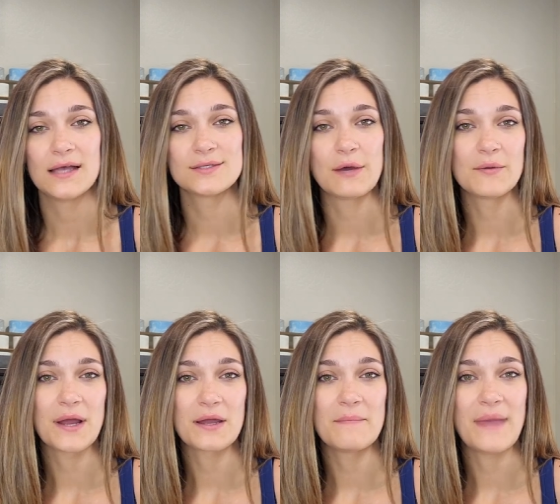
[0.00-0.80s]
so I would
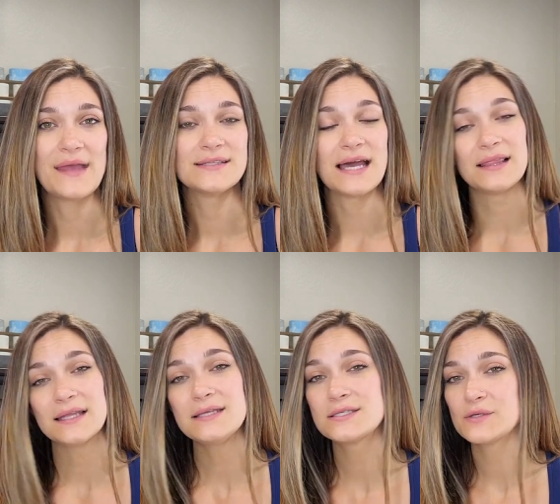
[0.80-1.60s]
recommend at
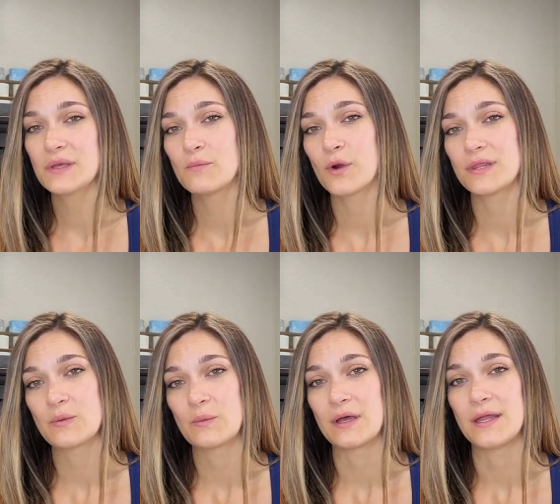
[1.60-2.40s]
least doing more
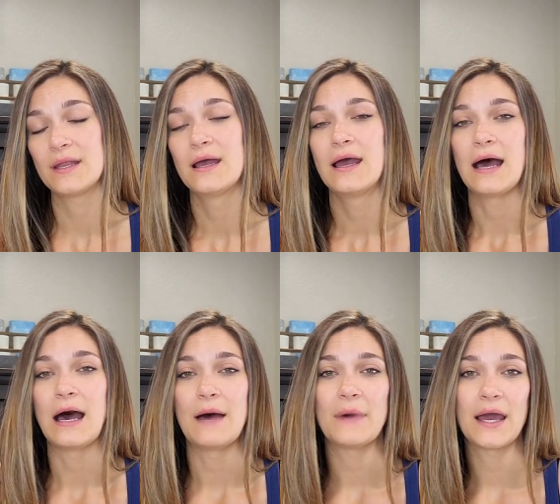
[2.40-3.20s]
than one.
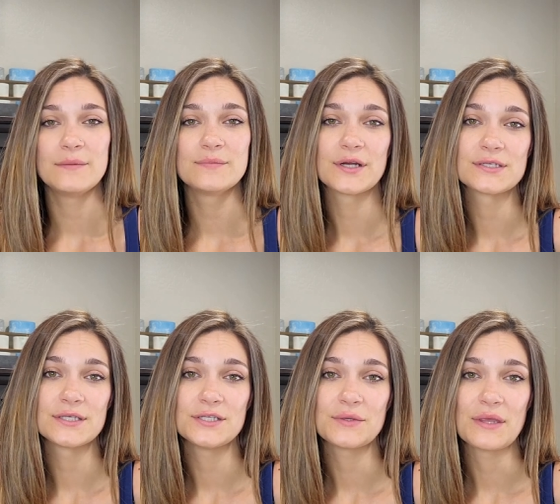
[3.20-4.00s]
I'm
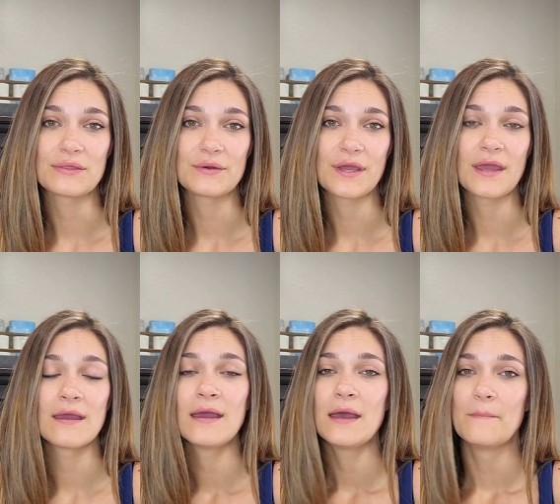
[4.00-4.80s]
personally doing 3,
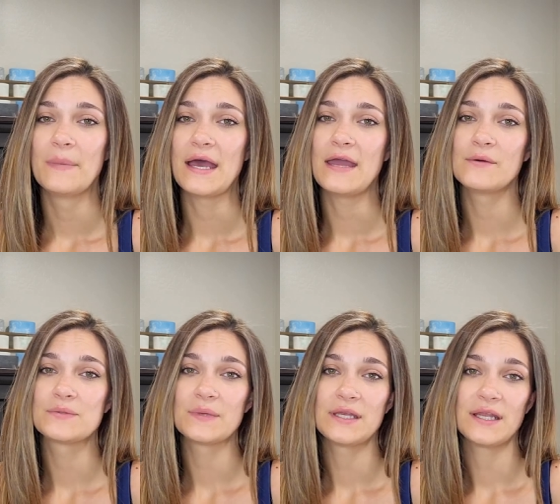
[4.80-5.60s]
but it was
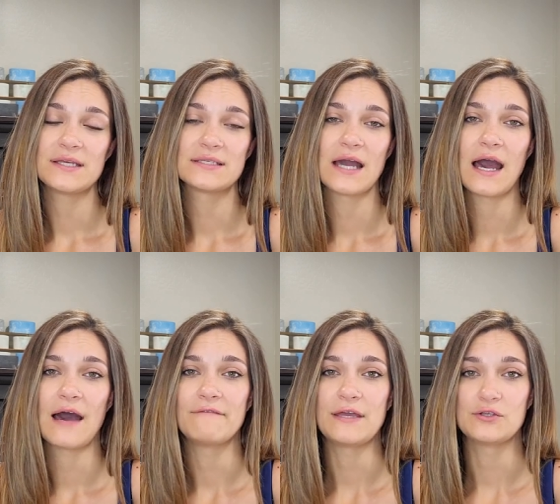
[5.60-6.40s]
really nice to
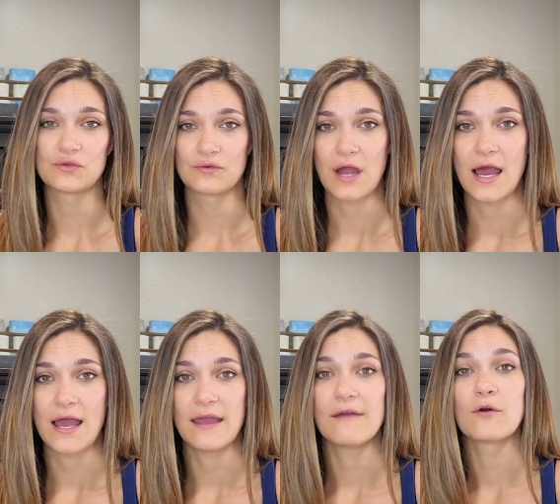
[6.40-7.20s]
have it
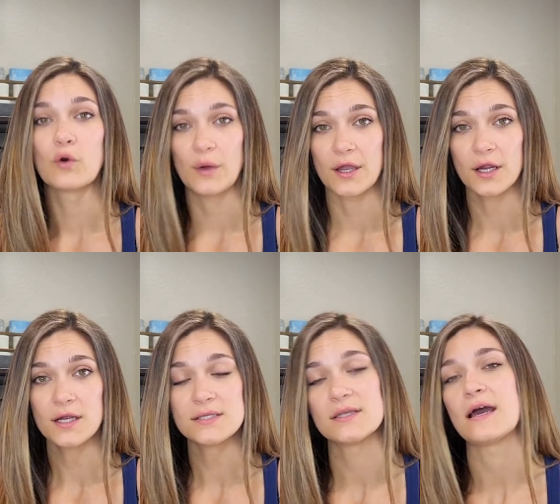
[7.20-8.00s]
dry quicker
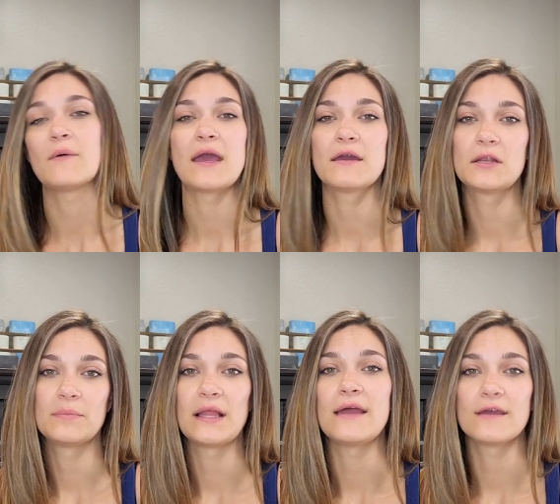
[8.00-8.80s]
so that way I could
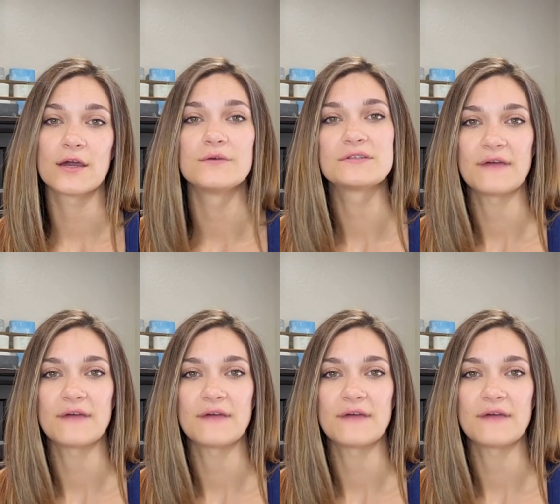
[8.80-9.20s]
apply the coats